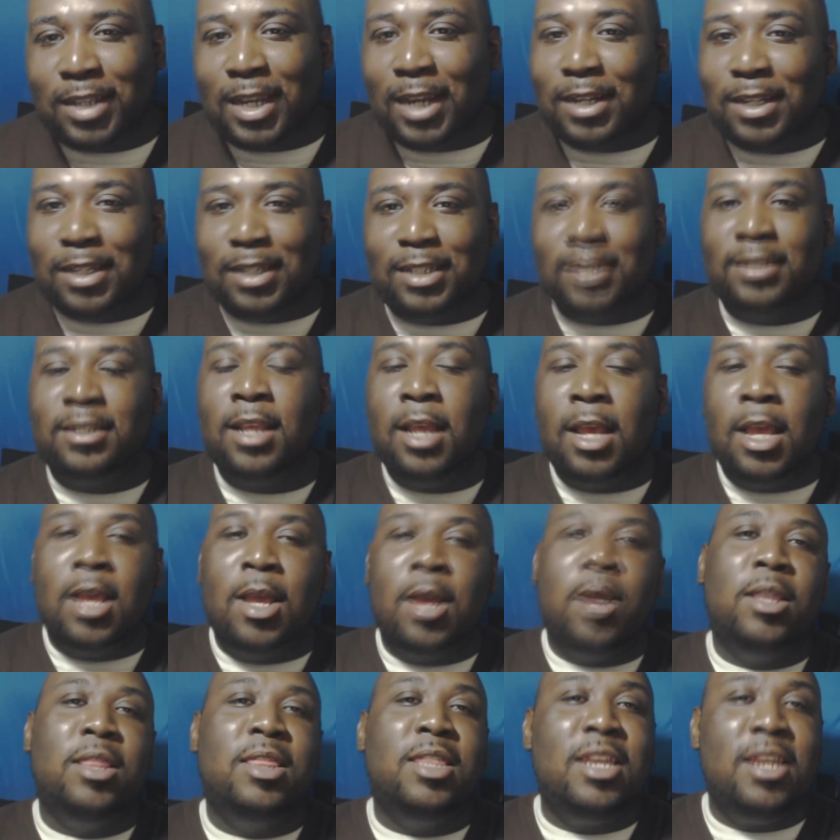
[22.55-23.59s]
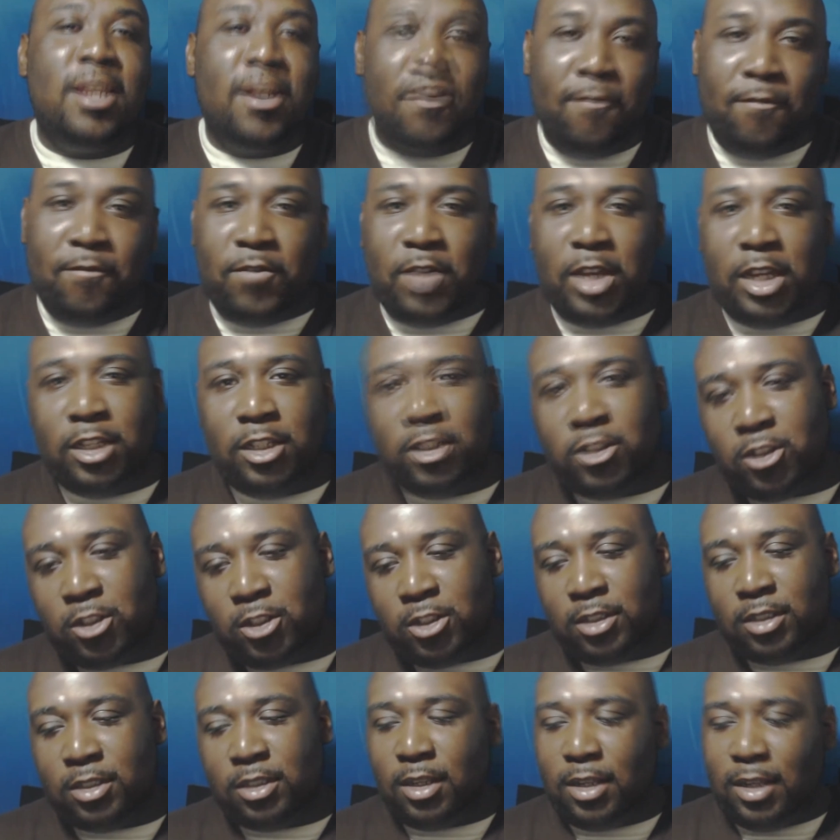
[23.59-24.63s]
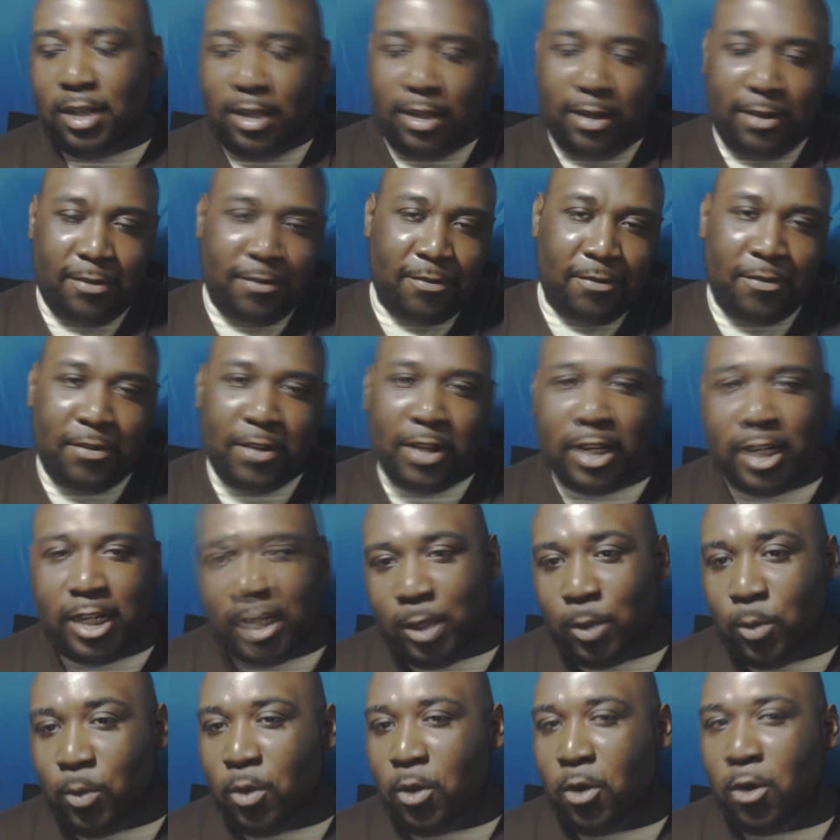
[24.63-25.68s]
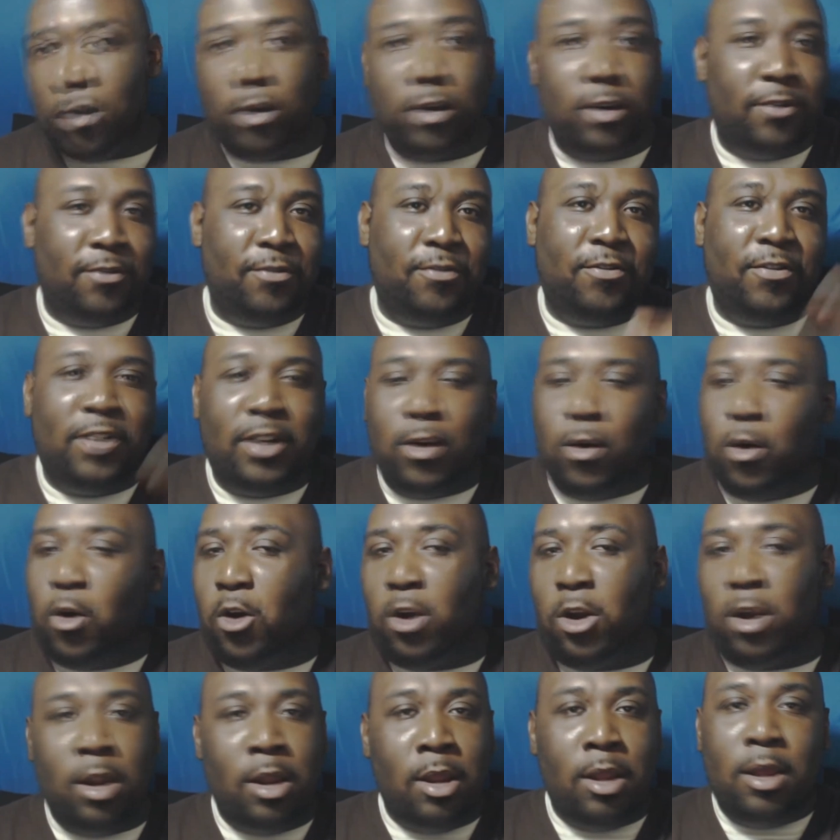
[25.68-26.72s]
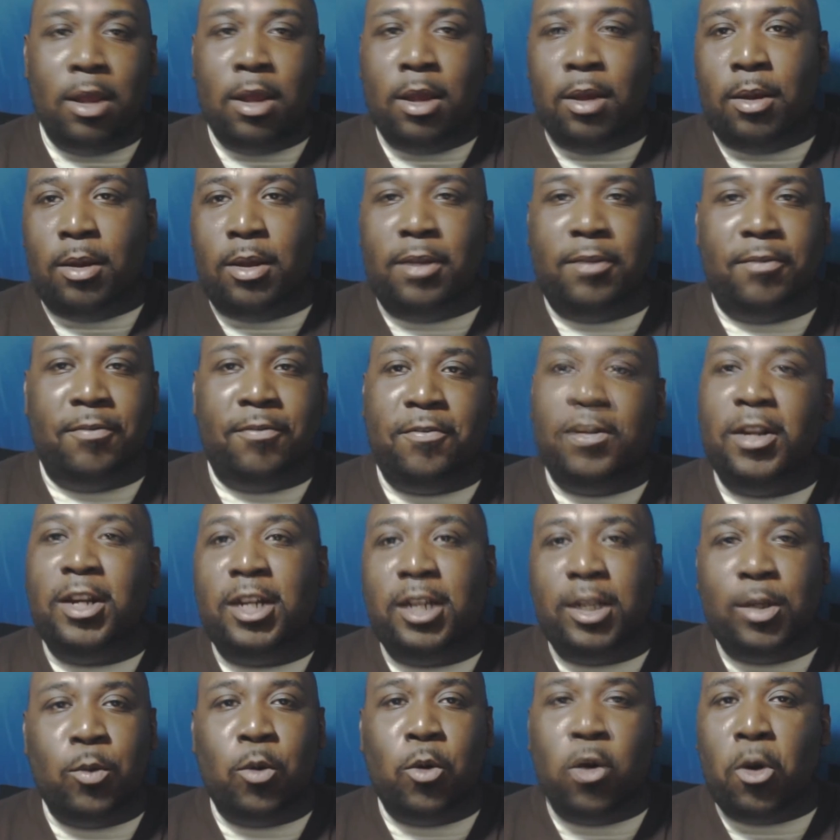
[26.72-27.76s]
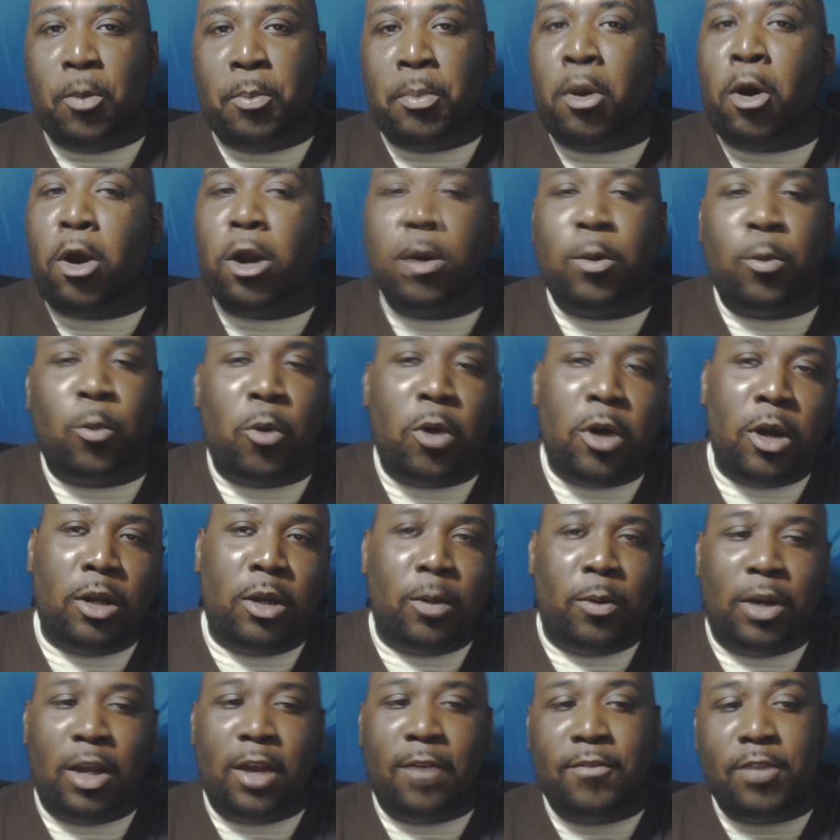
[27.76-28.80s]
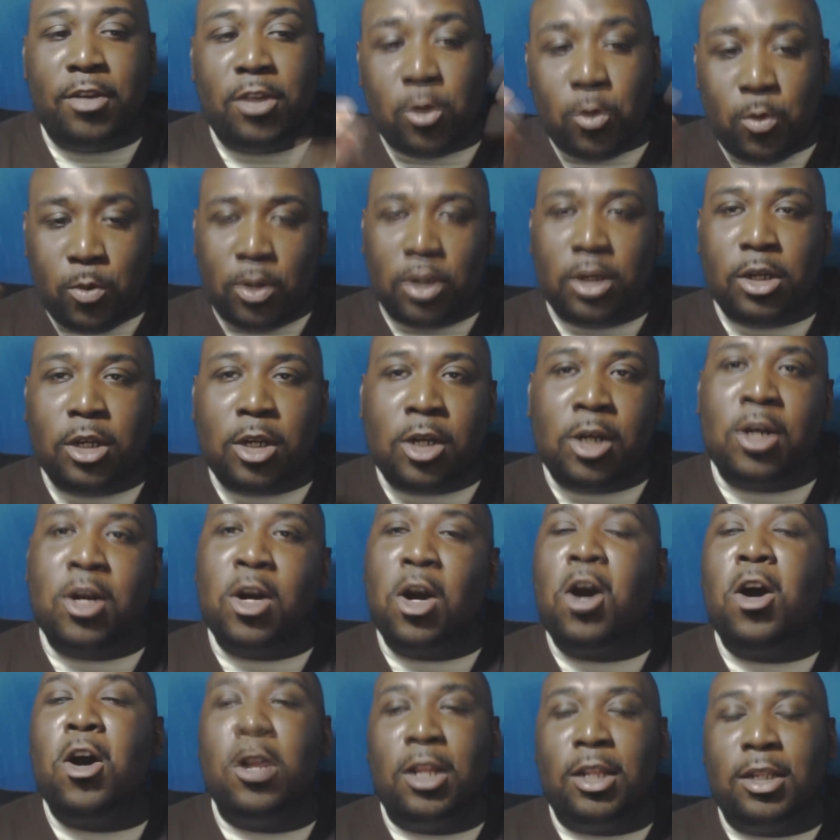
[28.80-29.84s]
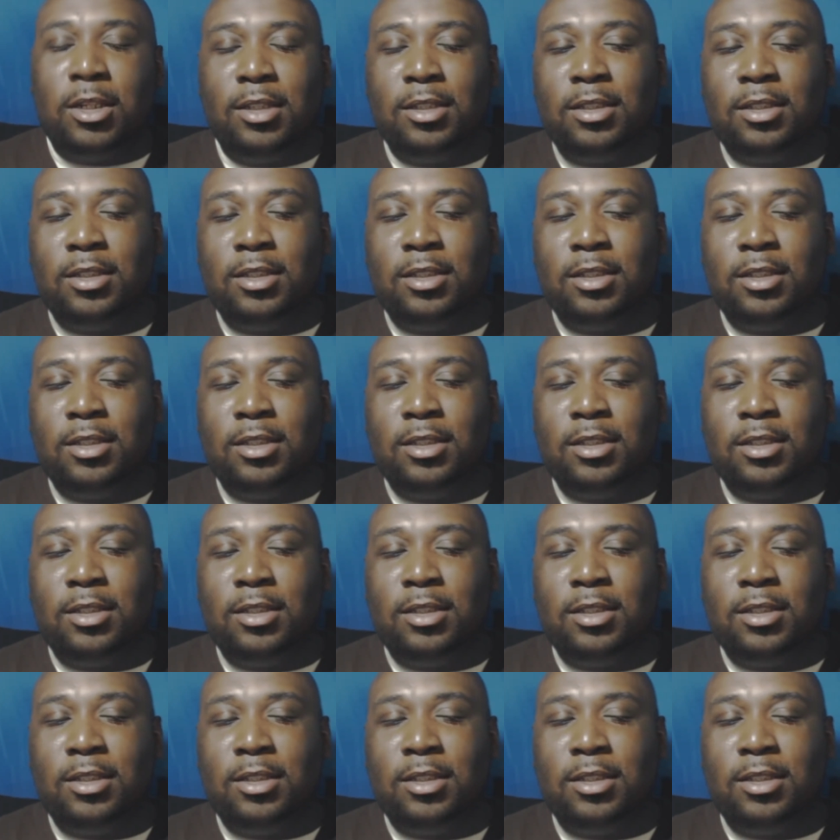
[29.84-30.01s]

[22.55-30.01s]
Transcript: That is the Avengers Infinity War, or Infinity War Part 1, whatever you want to call it.